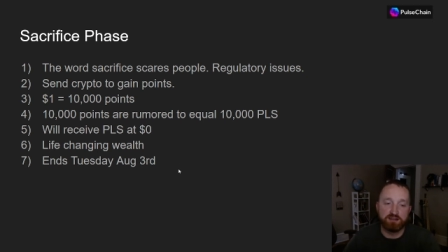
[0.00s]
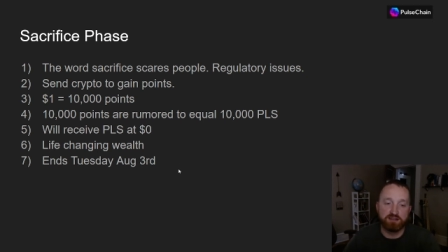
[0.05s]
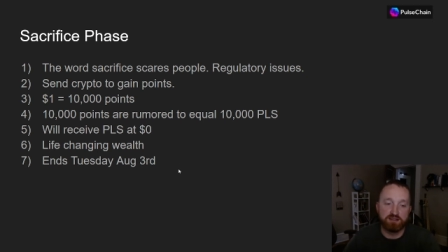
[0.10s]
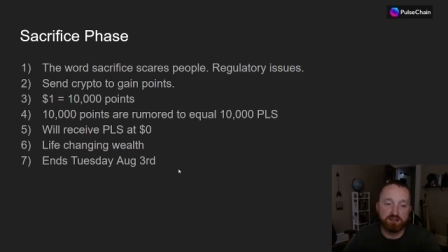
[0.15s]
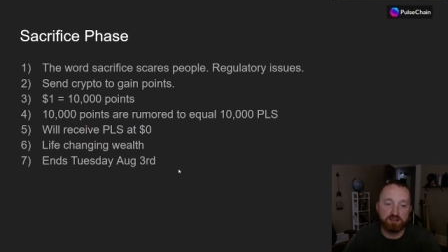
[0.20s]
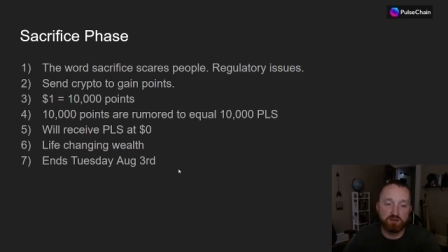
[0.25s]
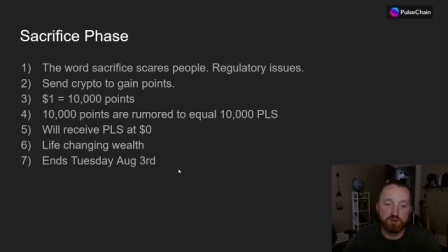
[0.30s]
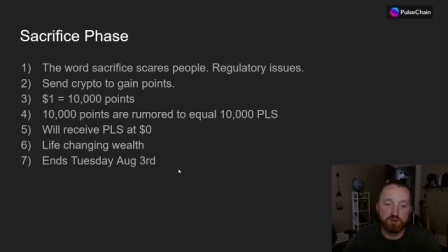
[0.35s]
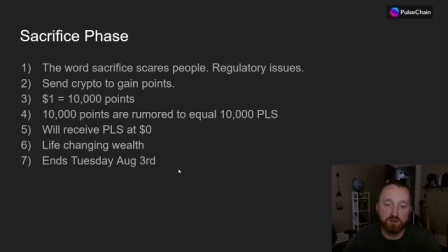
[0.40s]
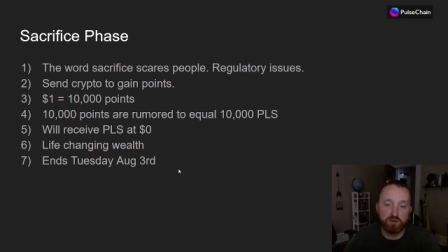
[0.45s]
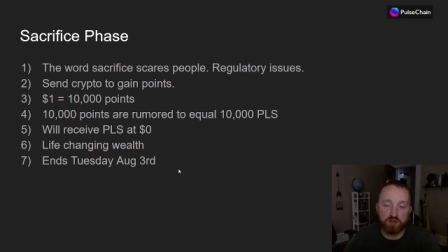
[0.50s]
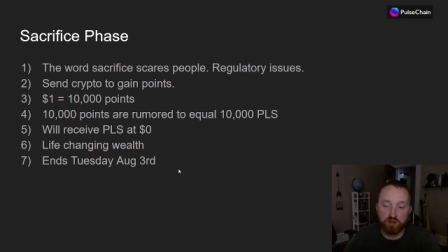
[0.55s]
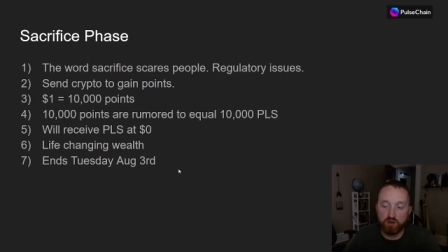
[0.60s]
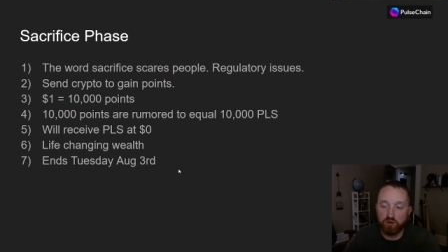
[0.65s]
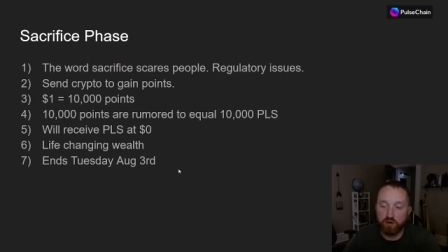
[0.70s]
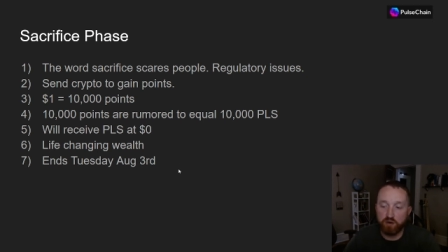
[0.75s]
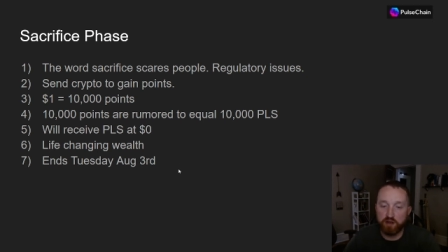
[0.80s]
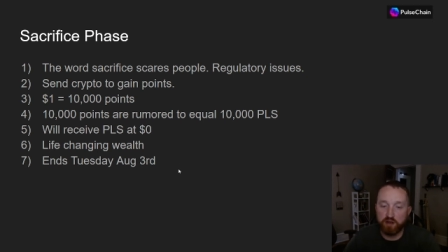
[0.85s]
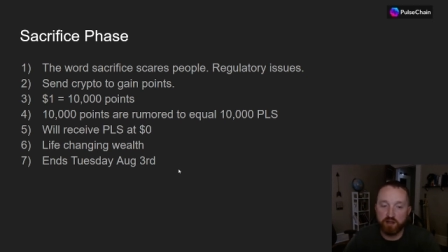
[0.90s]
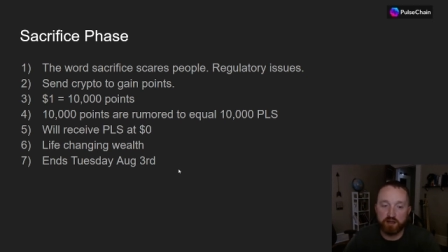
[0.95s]
This was a
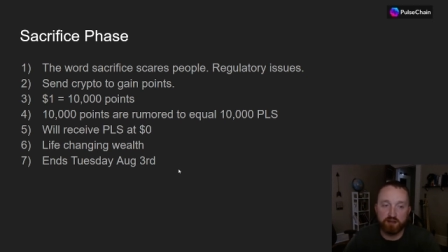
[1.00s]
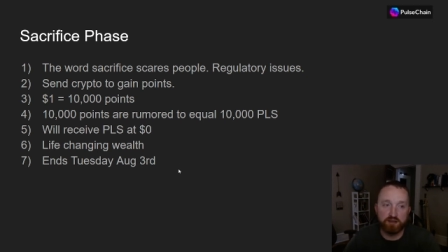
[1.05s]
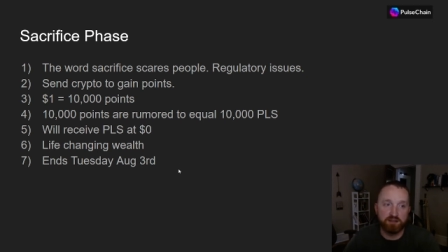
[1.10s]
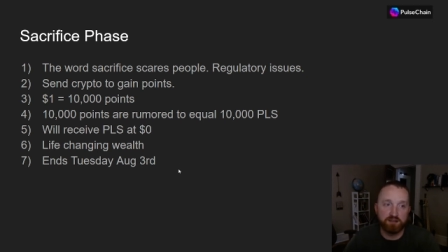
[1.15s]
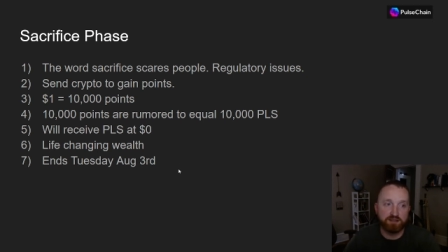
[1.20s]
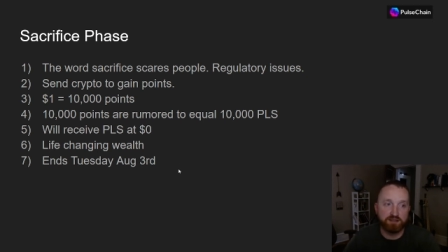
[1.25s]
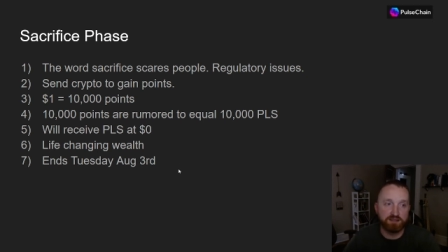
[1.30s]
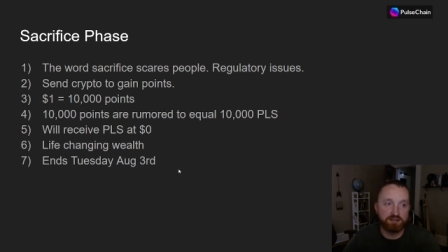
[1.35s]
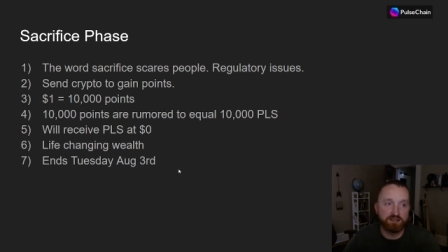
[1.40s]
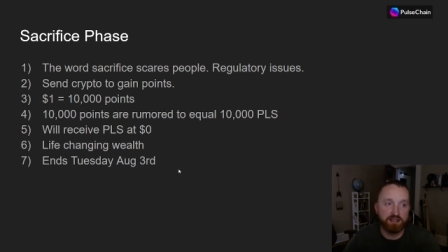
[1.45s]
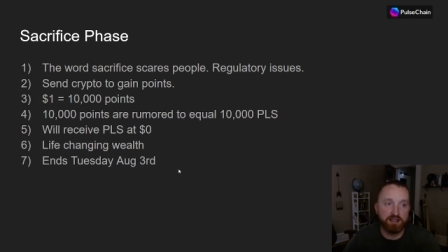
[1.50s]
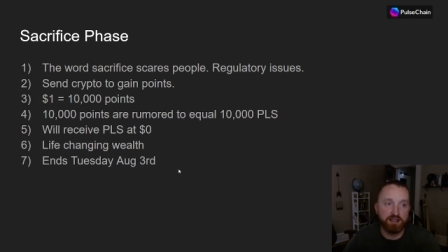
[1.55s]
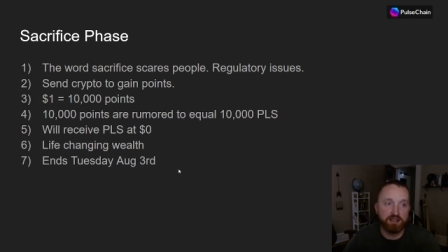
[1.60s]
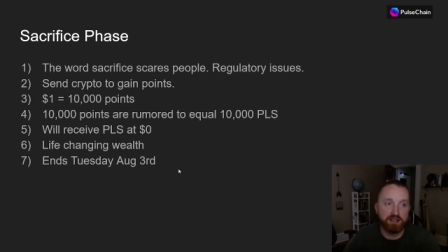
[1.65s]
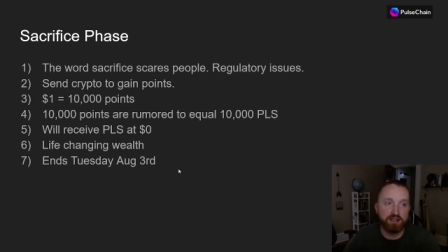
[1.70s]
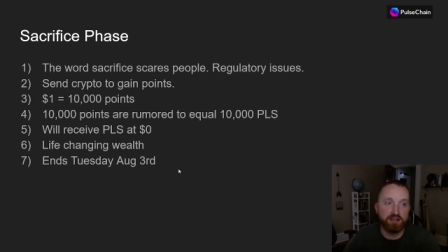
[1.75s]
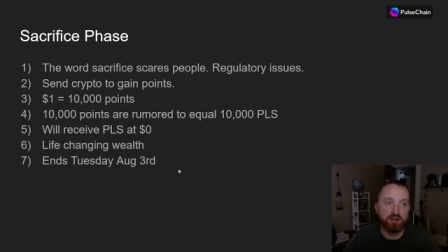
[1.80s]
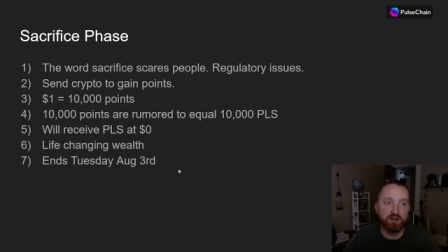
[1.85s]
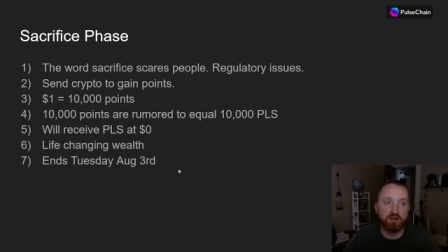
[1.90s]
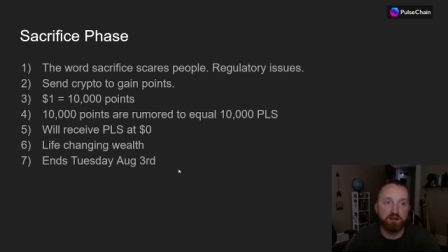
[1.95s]
quick and
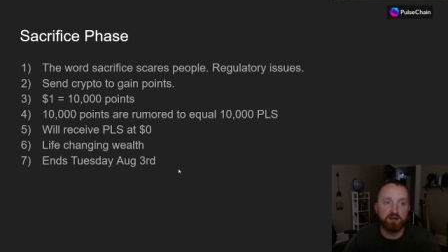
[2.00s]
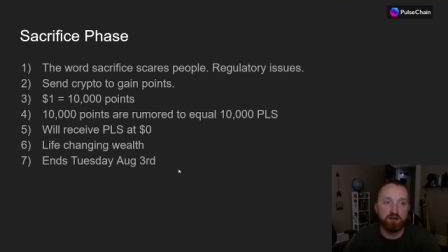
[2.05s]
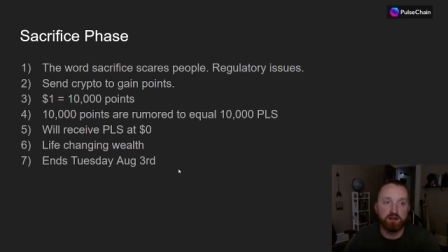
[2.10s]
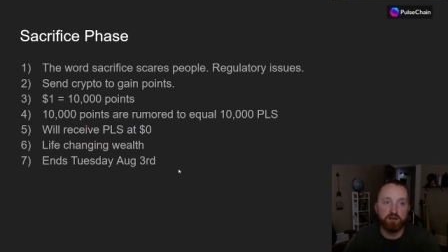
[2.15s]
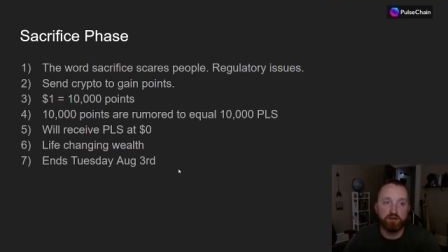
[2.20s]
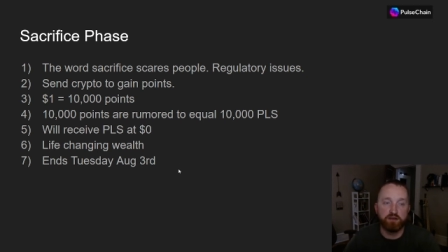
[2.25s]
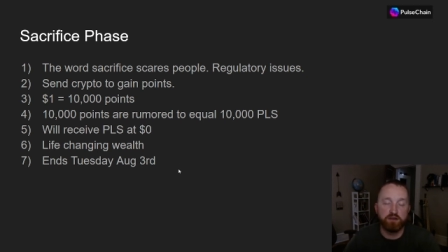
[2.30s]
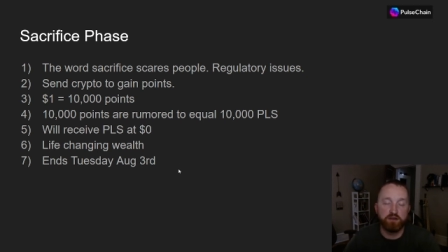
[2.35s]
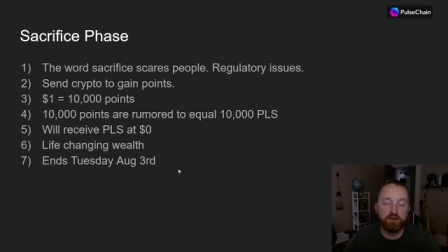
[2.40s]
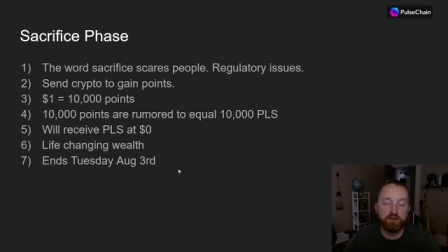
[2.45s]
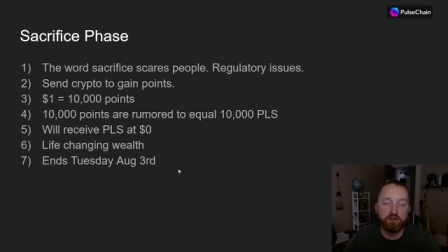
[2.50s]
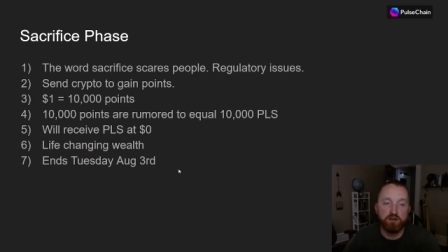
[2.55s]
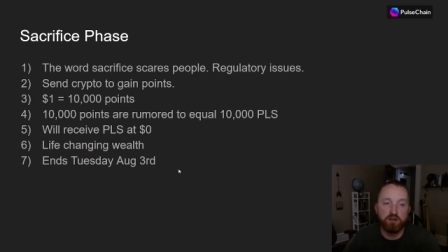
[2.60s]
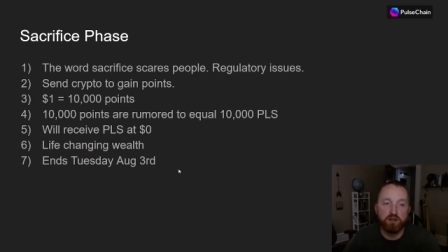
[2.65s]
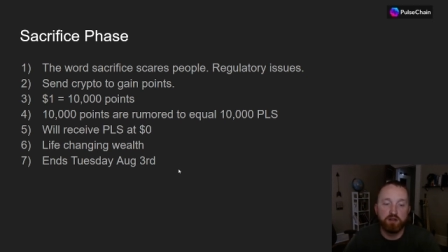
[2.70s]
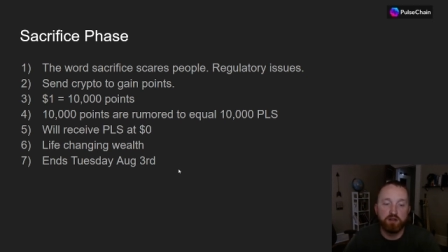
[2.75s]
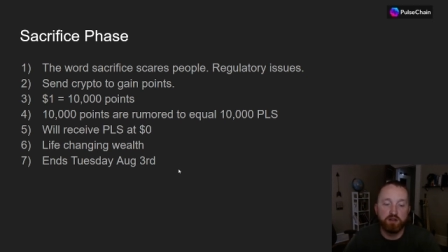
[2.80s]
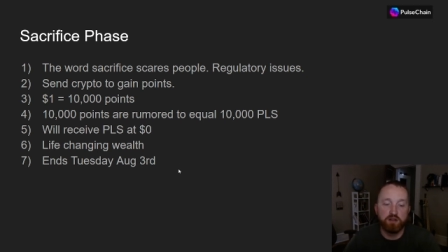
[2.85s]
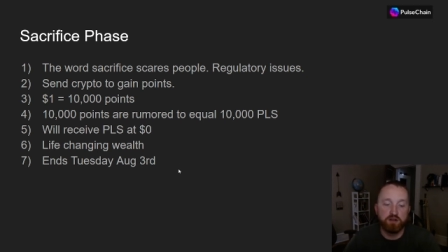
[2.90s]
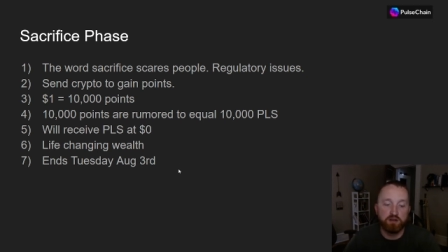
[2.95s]
skinny on
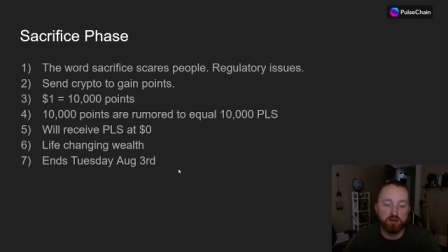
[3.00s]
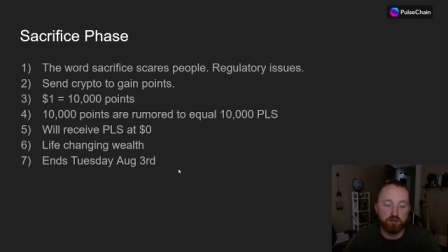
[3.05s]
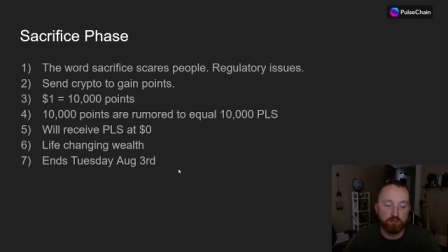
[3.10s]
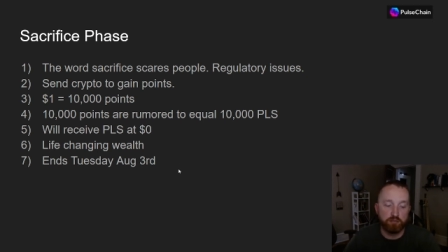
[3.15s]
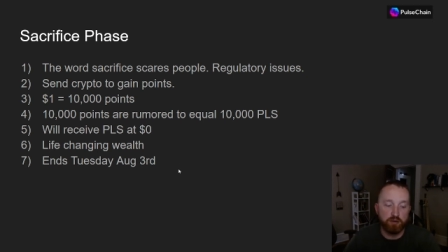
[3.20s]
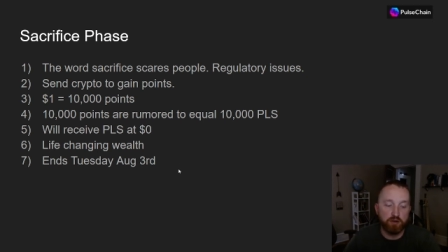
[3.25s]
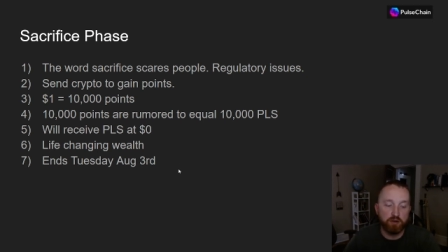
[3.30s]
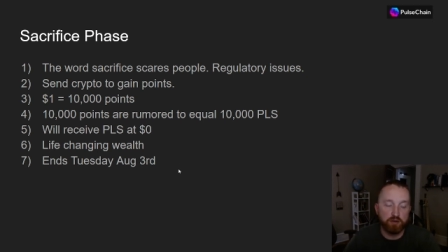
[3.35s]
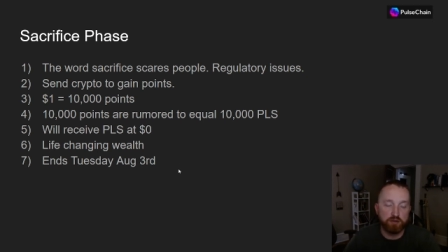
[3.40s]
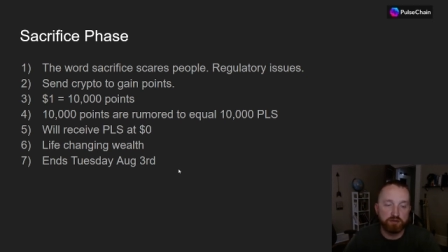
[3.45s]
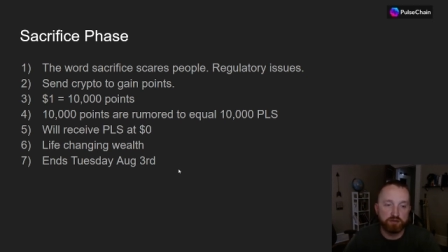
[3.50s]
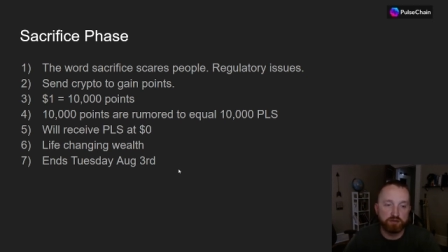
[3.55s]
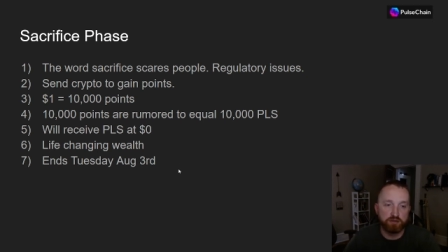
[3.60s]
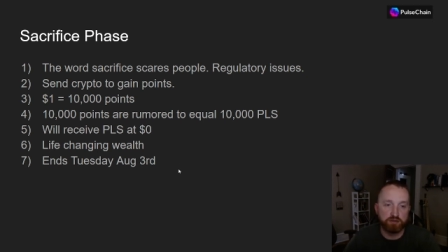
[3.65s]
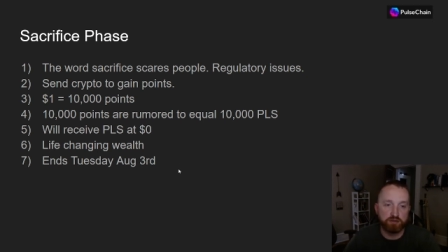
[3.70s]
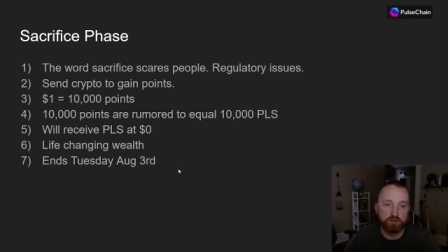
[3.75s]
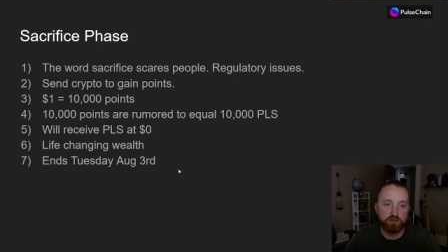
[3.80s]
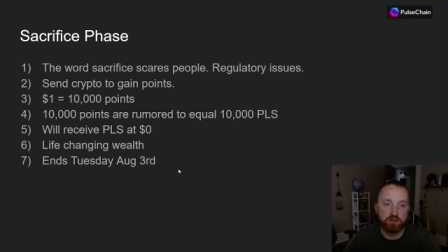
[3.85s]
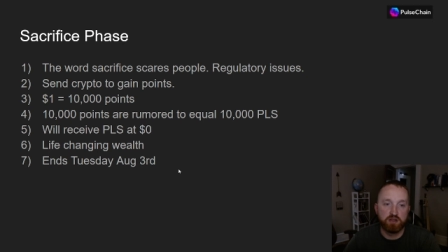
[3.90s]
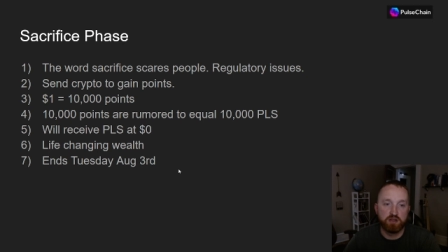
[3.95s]

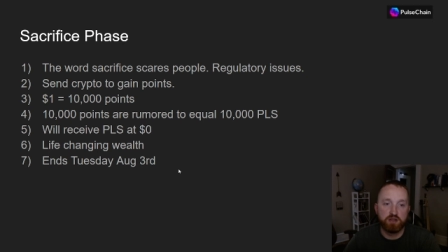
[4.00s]
Pulse.